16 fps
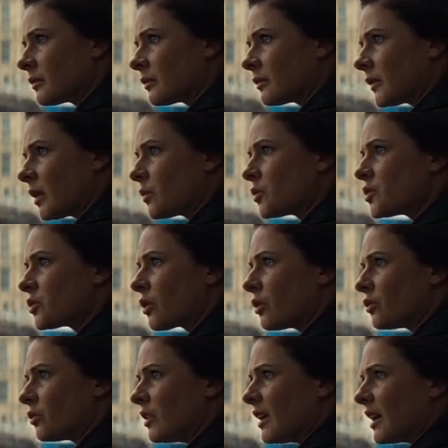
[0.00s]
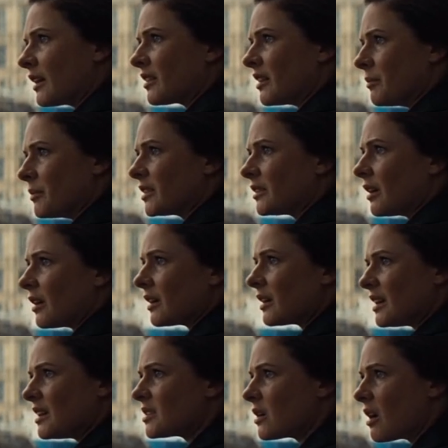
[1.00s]
went from having a more aggressive
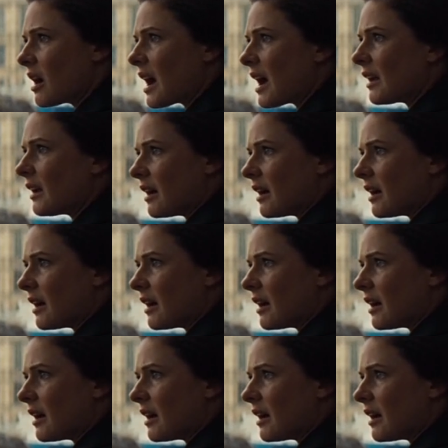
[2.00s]
tone to a